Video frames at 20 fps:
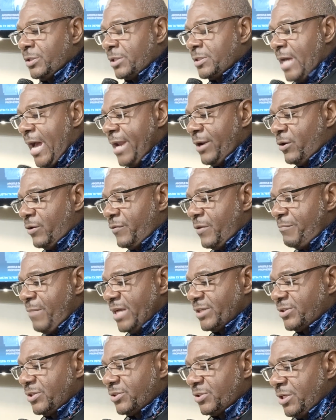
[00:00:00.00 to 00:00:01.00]
the title of the
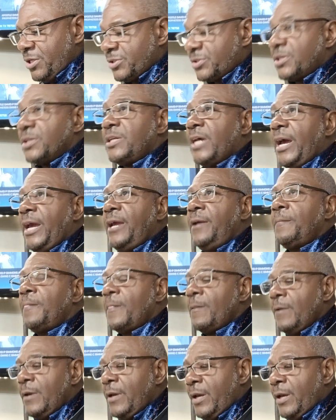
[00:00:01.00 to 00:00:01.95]
message is today,